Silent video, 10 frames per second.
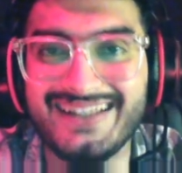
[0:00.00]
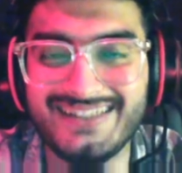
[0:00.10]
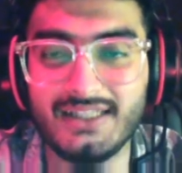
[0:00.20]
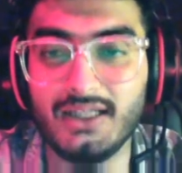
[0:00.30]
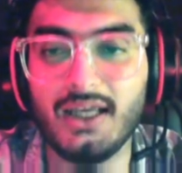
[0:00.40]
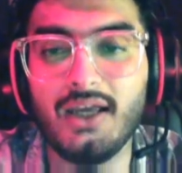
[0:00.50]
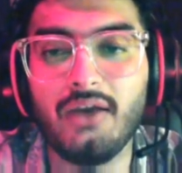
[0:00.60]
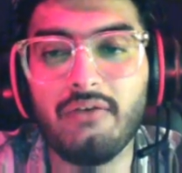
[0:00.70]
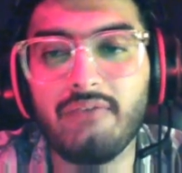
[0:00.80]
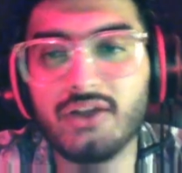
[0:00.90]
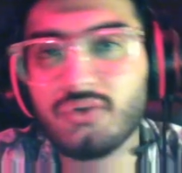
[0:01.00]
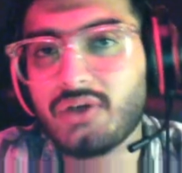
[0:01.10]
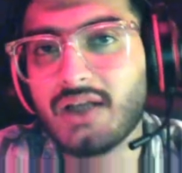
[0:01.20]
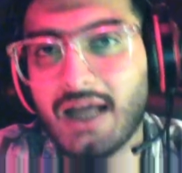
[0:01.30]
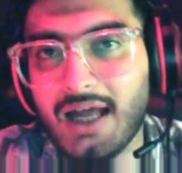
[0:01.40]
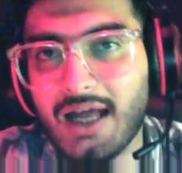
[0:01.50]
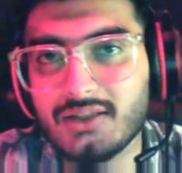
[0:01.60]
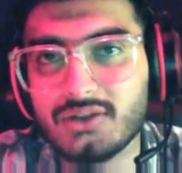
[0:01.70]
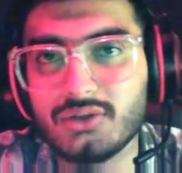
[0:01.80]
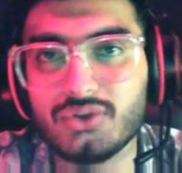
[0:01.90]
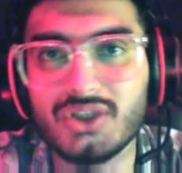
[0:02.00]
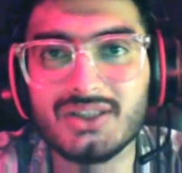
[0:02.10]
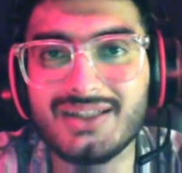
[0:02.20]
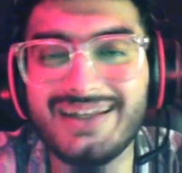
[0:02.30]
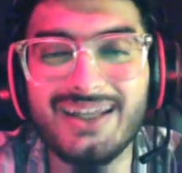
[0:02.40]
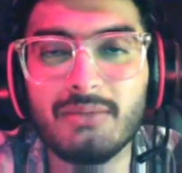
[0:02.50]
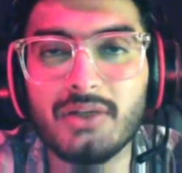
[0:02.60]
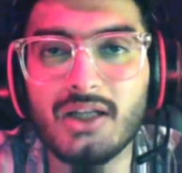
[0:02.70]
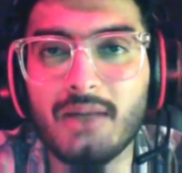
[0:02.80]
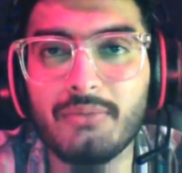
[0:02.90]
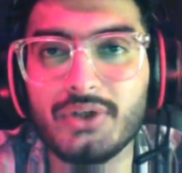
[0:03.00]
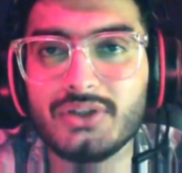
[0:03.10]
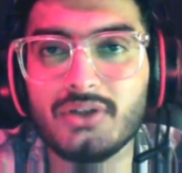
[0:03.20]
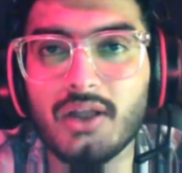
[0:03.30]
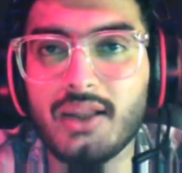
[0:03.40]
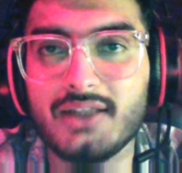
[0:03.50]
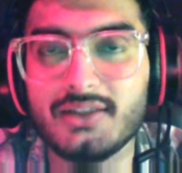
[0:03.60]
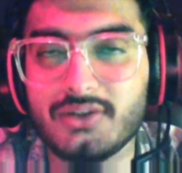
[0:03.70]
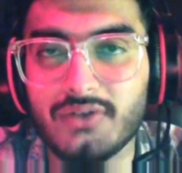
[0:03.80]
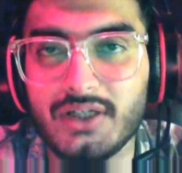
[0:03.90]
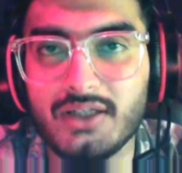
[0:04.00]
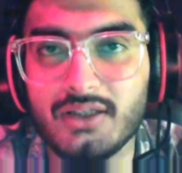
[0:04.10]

See, when you run ads, so just name and number is not necessary,